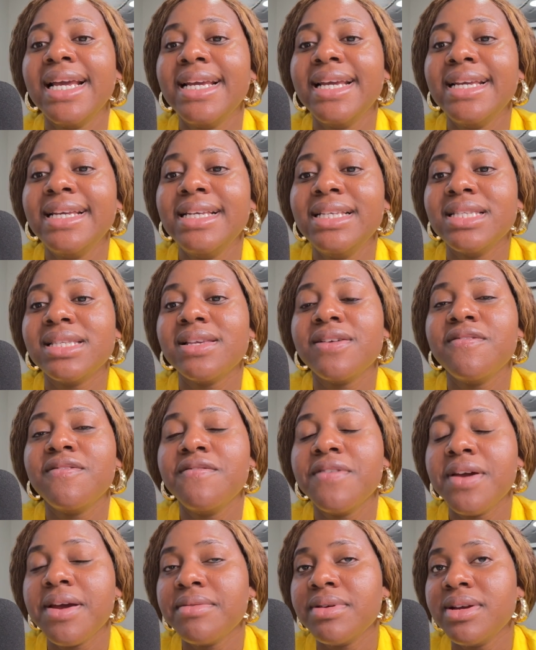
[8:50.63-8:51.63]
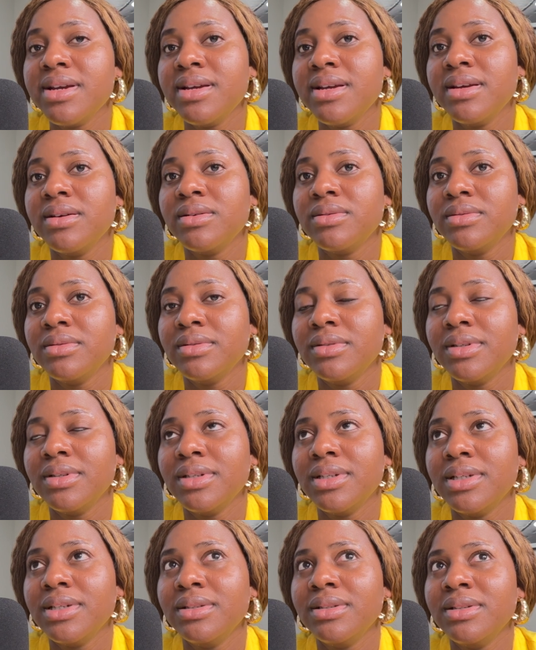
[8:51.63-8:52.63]
Is a very,
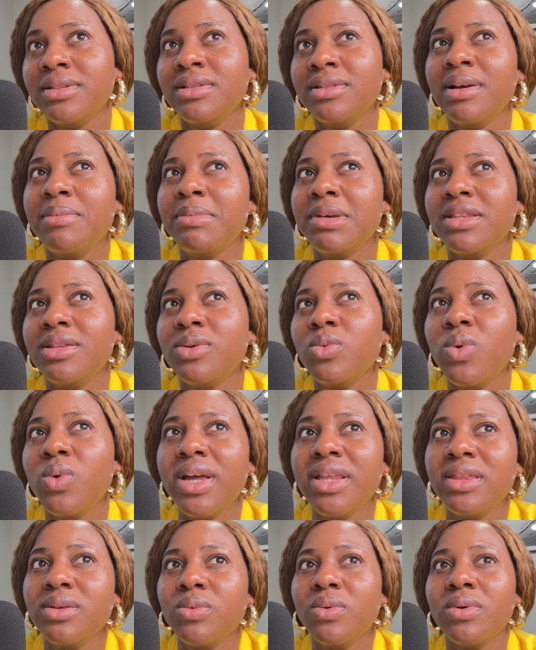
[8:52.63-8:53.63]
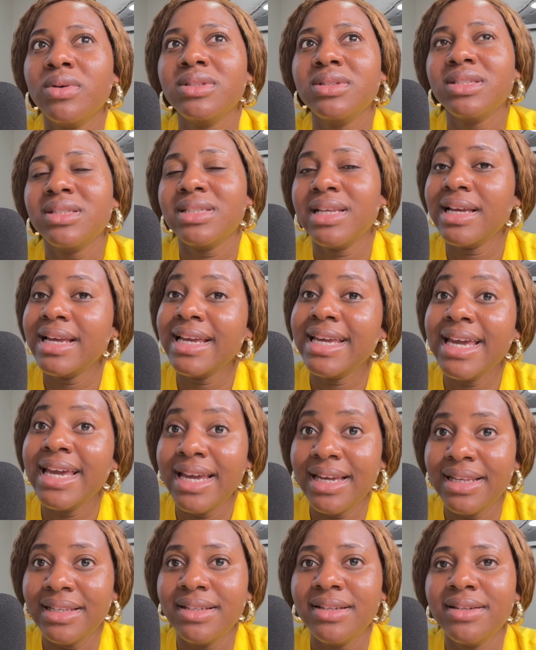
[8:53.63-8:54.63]
the way the word is that,
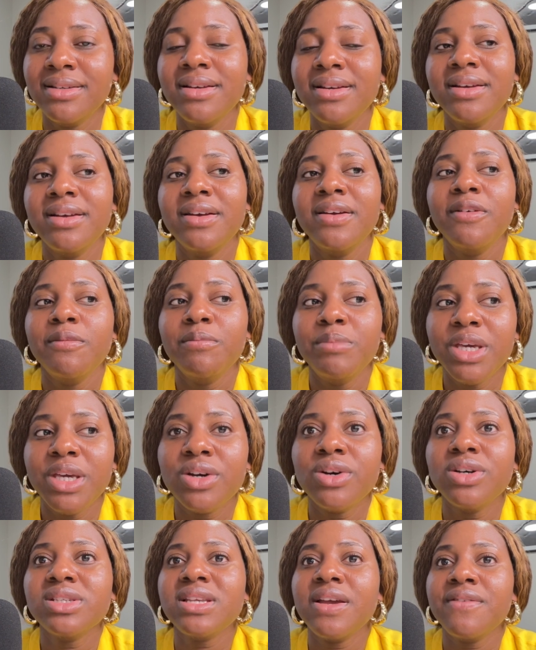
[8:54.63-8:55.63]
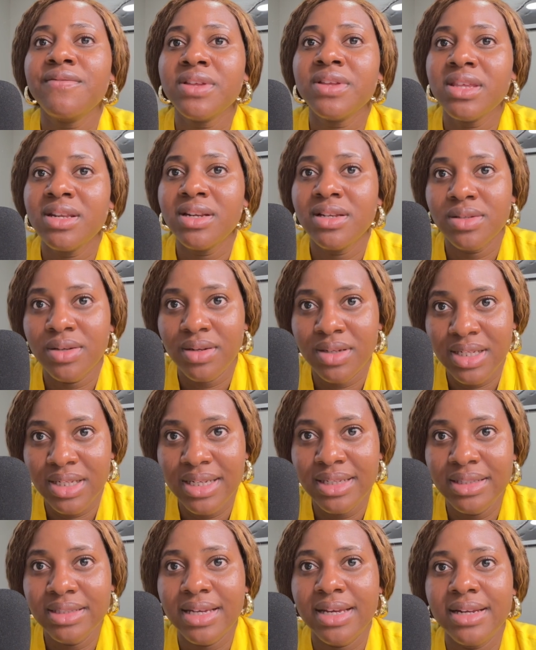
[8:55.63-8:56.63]
again, because everything is on the
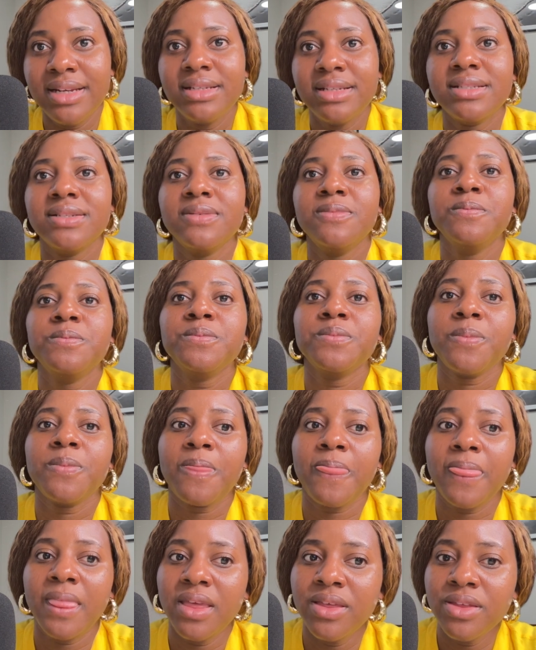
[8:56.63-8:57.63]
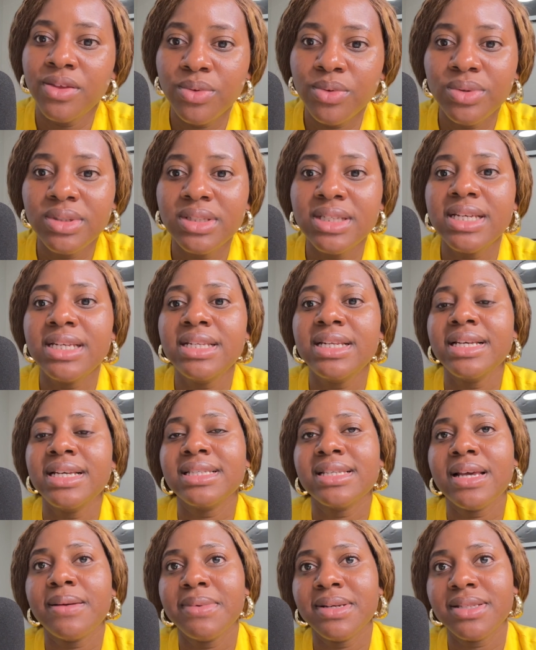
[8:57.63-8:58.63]
internet, you will need a
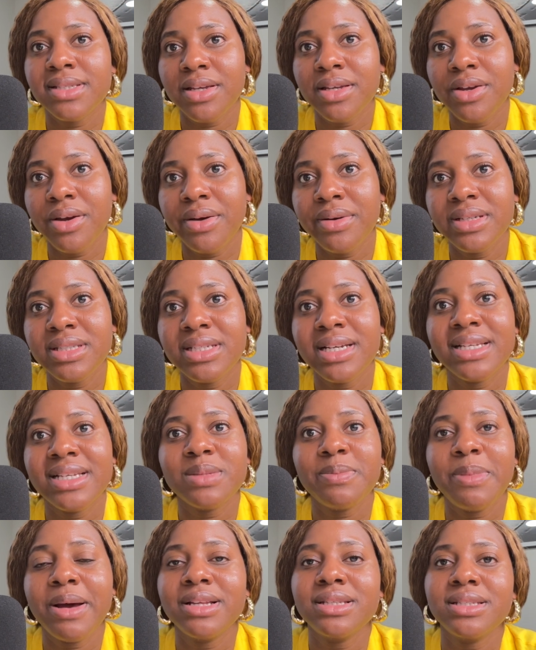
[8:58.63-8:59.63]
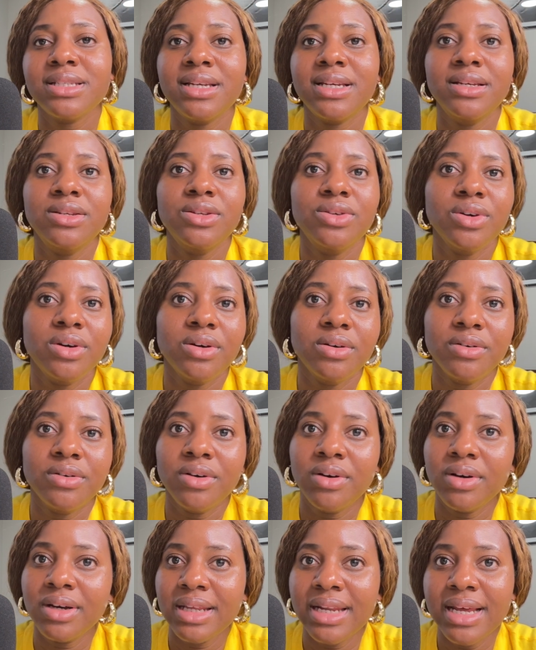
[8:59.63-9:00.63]
cybersecurity expert in your
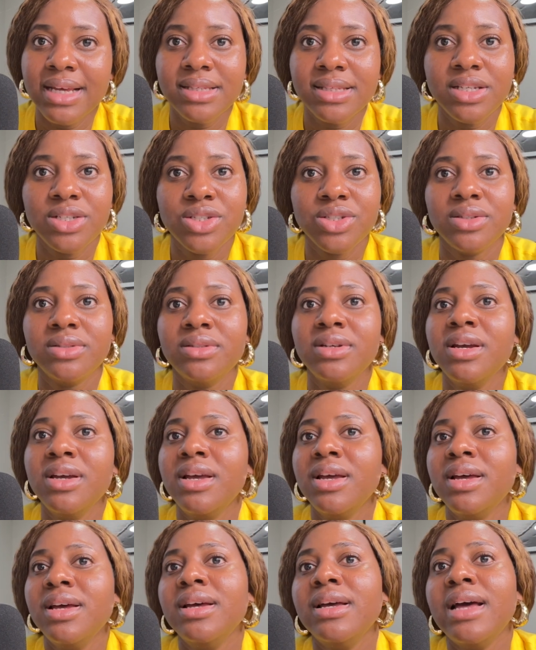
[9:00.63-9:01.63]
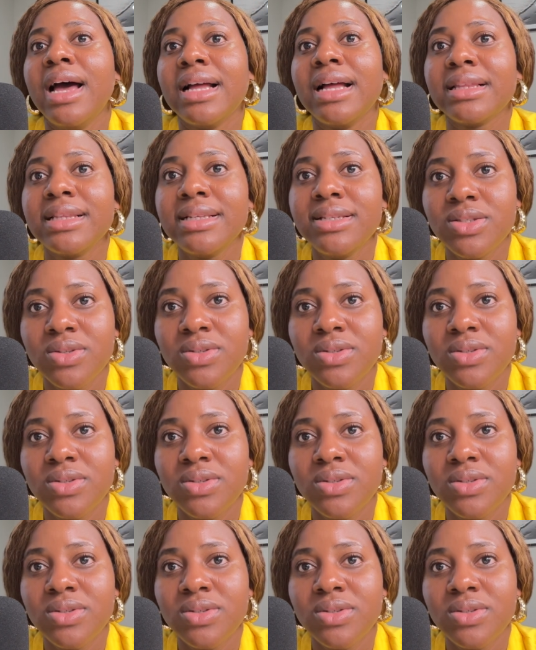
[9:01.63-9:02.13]
organization. At least